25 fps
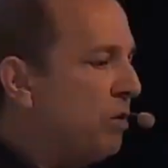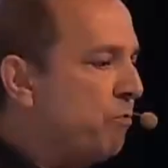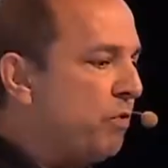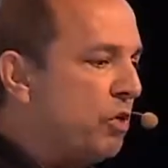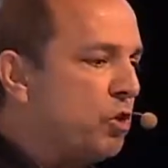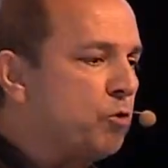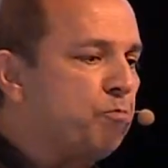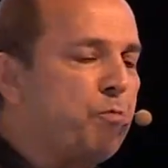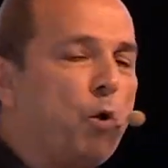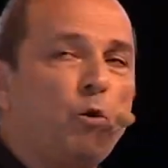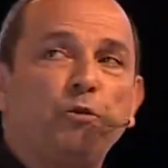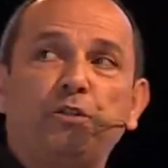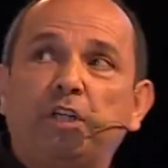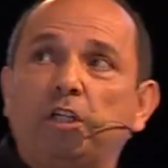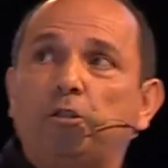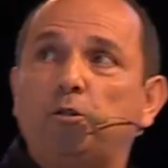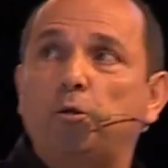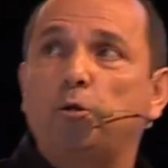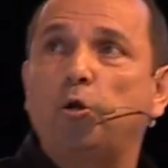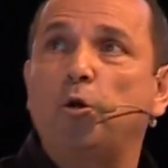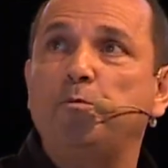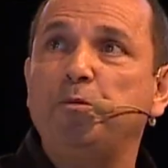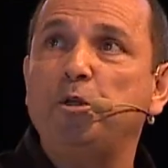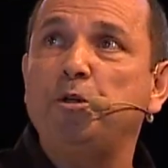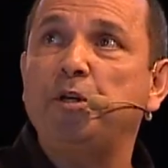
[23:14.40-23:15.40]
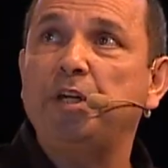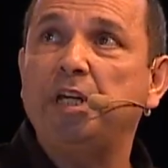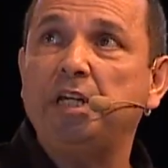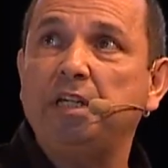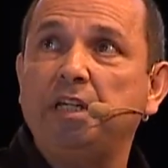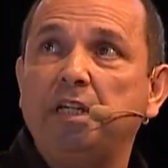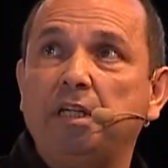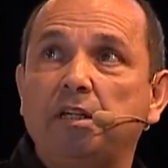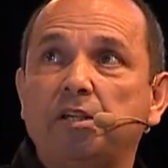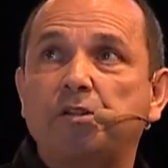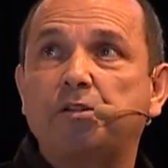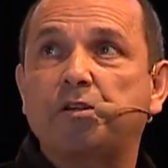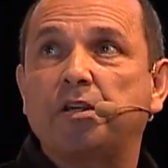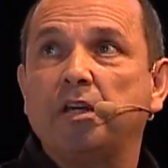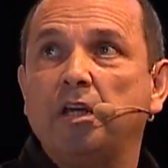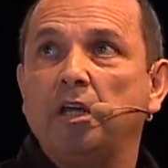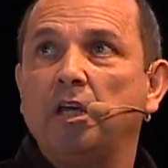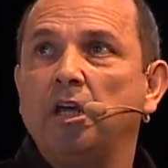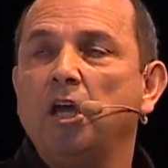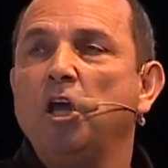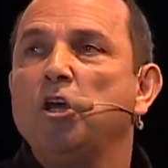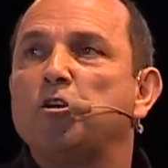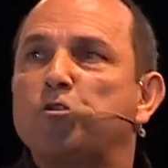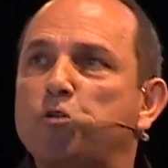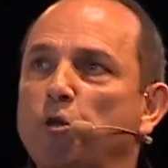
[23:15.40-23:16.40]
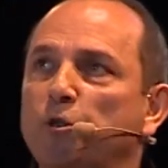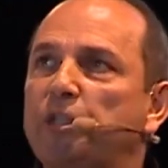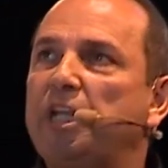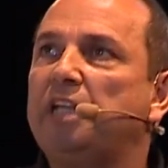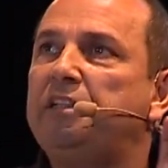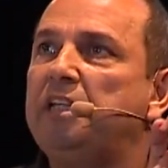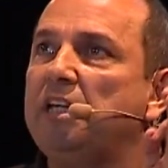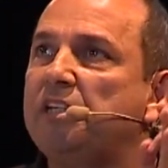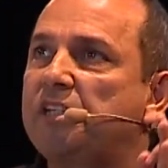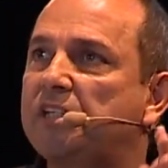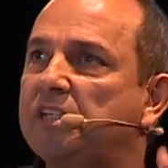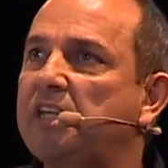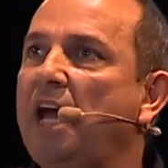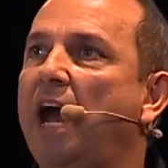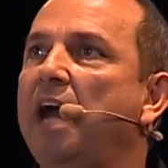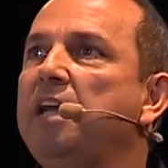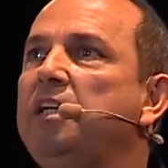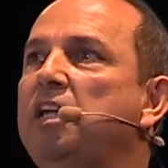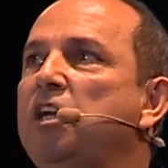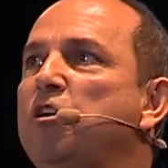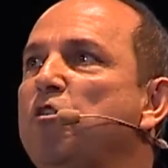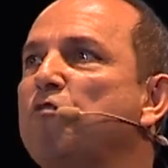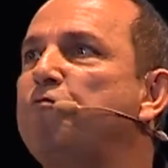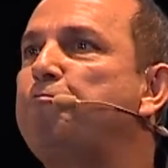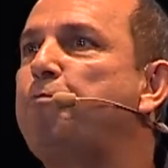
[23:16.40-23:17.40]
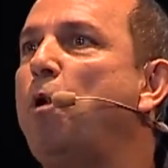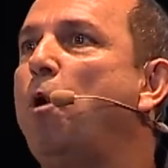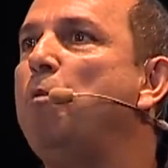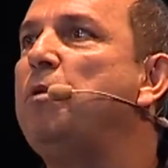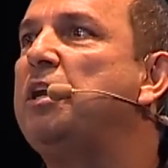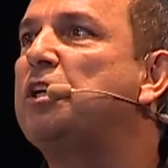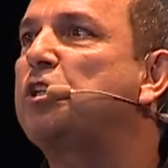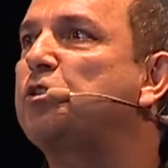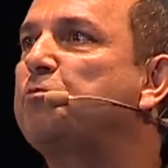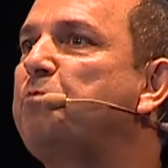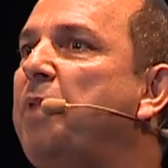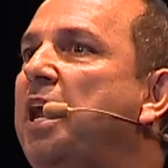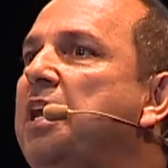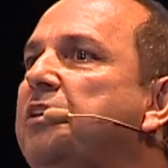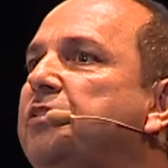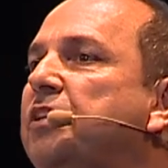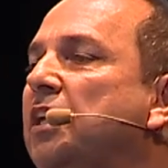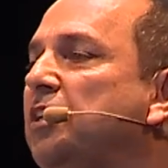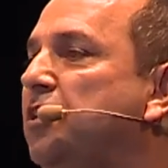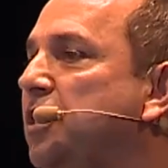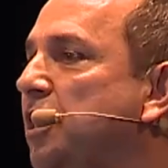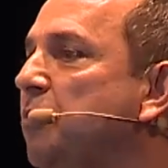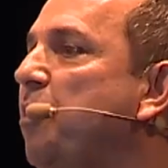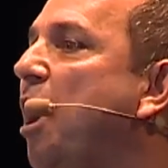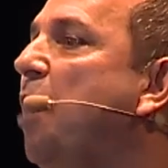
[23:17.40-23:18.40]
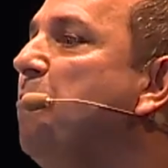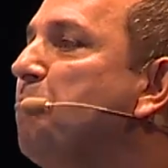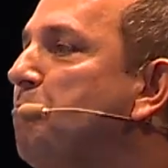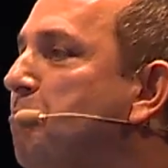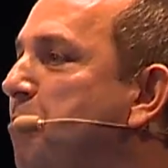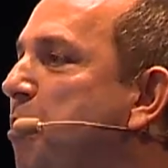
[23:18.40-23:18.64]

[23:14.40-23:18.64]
responded to community needs. So the designing of public spaces and